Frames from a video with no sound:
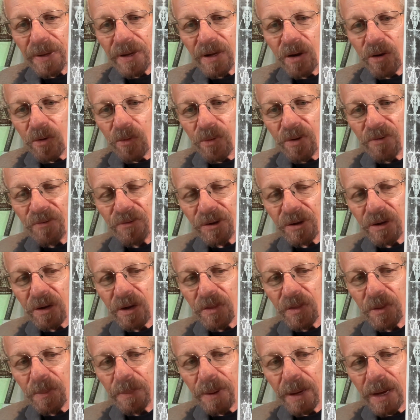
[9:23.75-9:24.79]
horrific
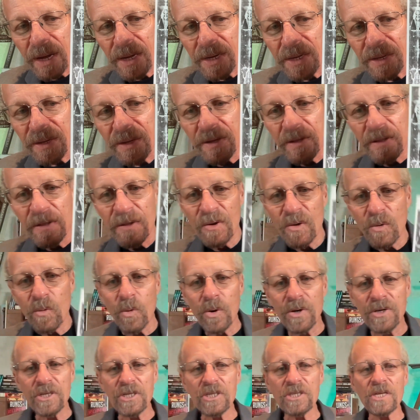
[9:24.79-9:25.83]
on the body.
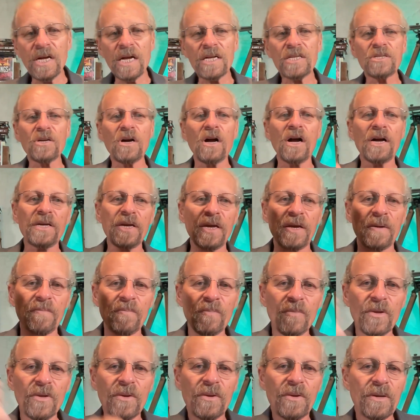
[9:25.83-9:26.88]
We're just not talking,
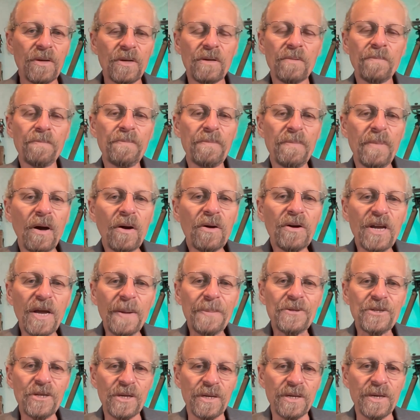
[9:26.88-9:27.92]
Mel
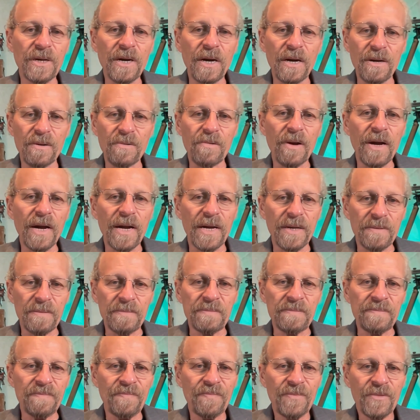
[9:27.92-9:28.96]
Gibson got it right.
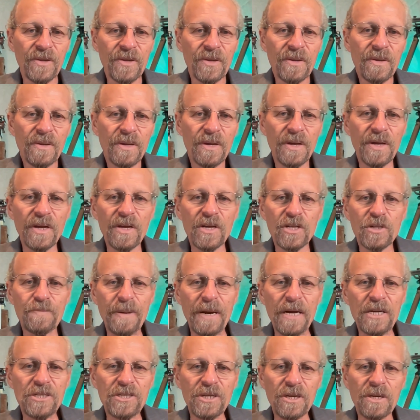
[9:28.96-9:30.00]
He is
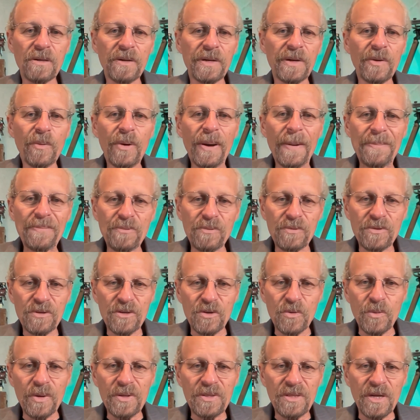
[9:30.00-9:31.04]
basically whipped to
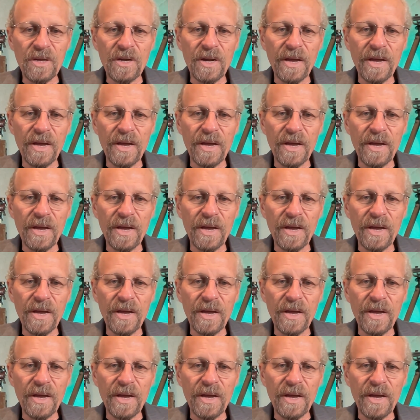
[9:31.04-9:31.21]
within a